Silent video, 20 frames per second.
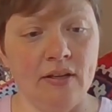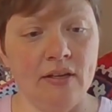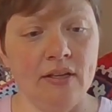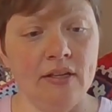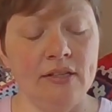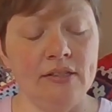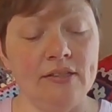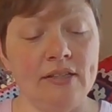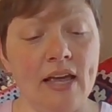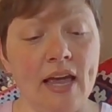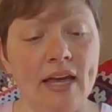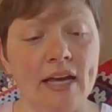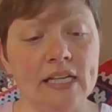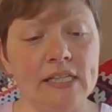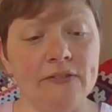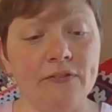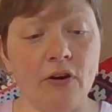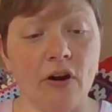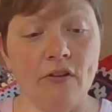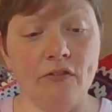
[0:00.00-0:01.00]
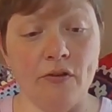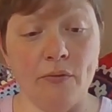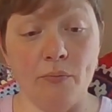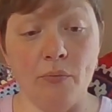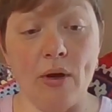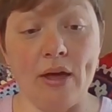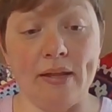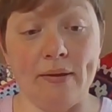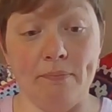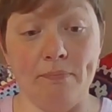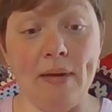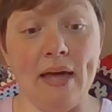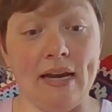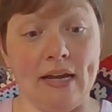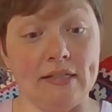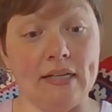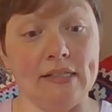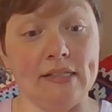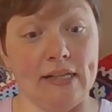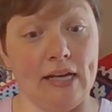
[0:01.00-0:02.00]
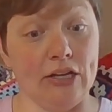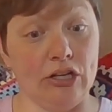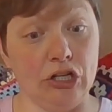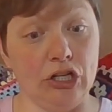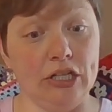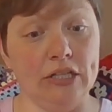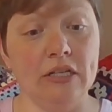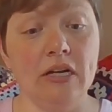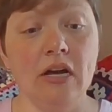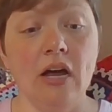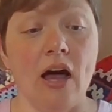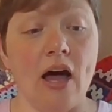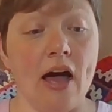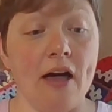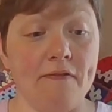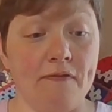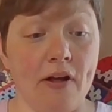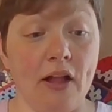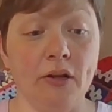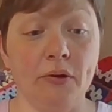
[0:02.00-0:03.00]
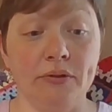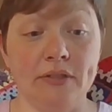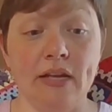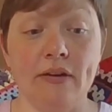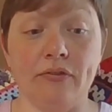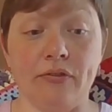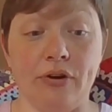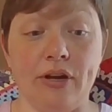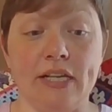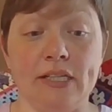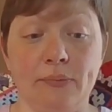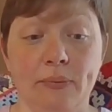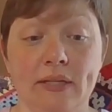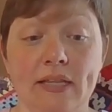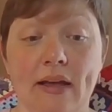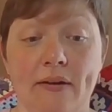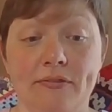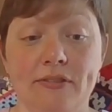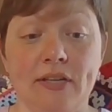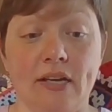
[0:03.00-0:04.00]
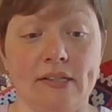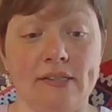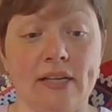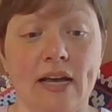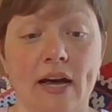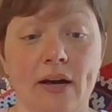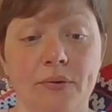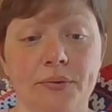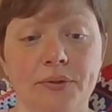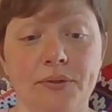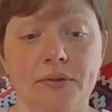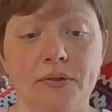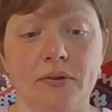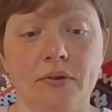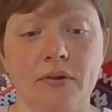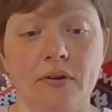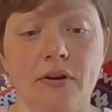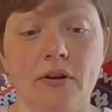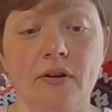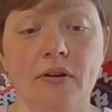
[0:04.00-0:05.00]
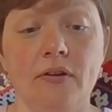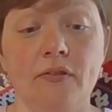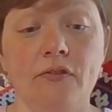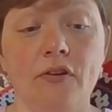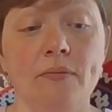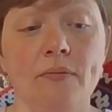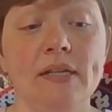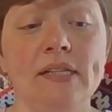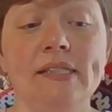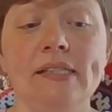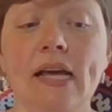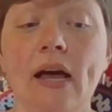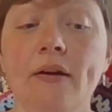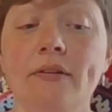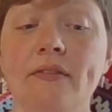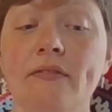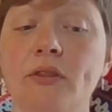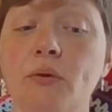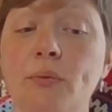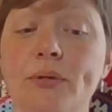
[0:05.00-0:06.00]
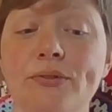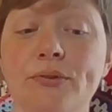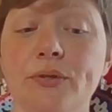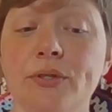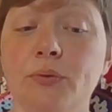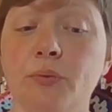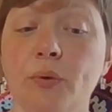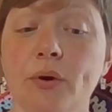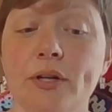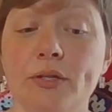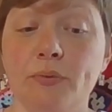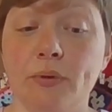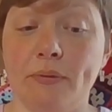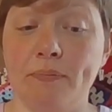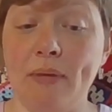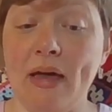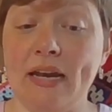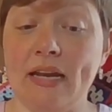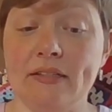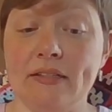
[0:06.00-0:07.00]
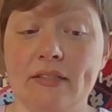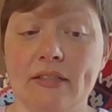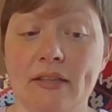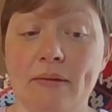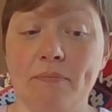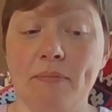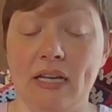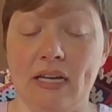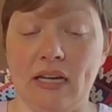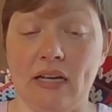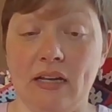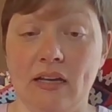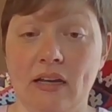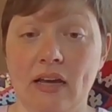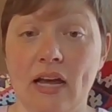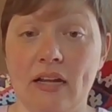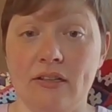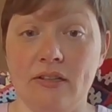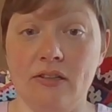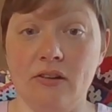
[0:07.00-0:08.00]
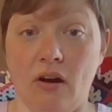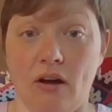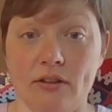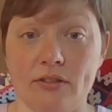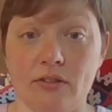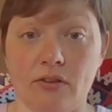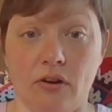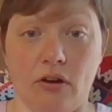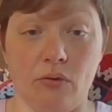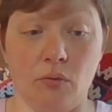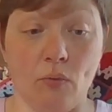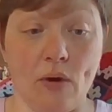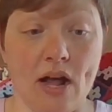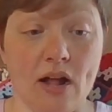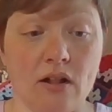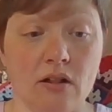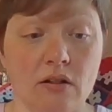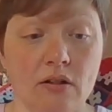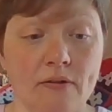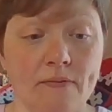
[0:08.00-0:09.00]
Staying as far from Bennett as I could, I followed Nevery as we left Dusk House. From the sound of the wizard's words with Bennett, the meeting had not gone well.